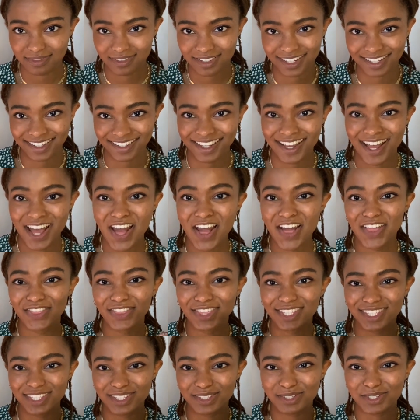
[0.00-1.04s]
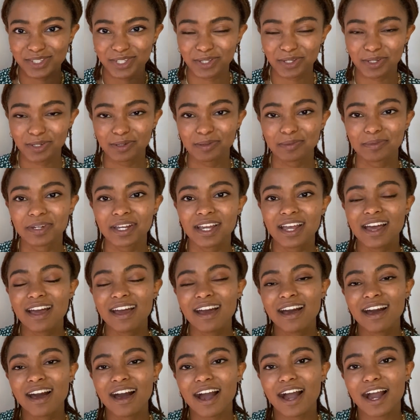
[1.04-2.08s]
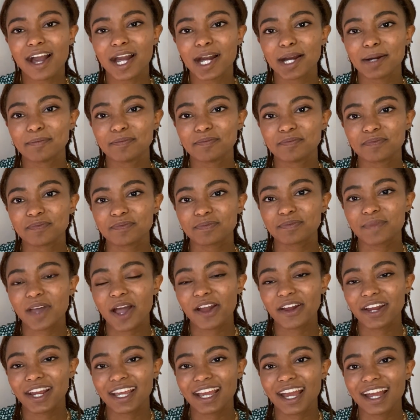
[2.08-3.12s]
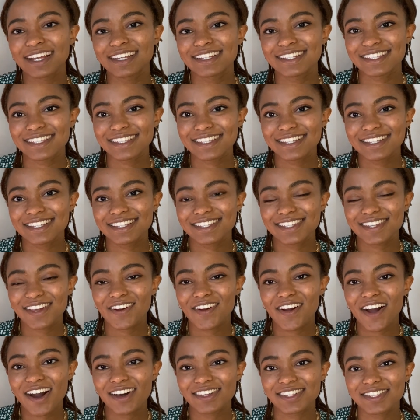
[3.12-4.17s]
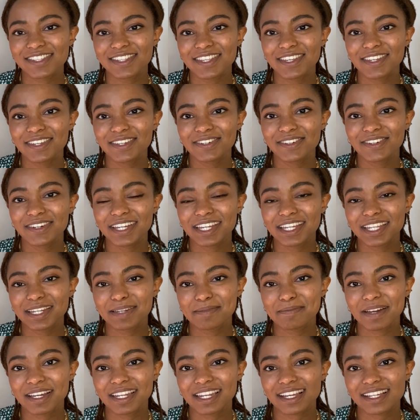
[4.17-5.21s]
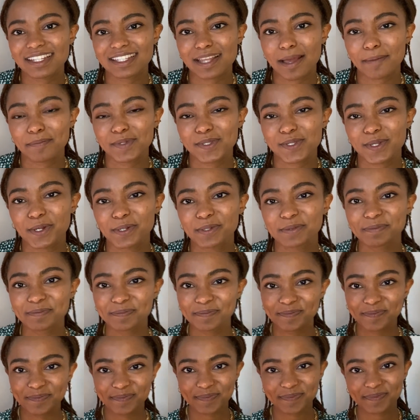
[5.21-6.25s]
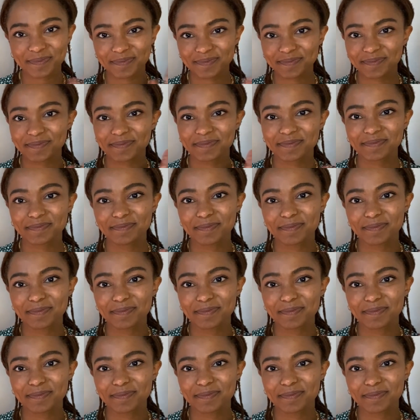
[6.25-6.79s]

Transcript: The YouTube. All right, guys. So I'll see you in my next episode.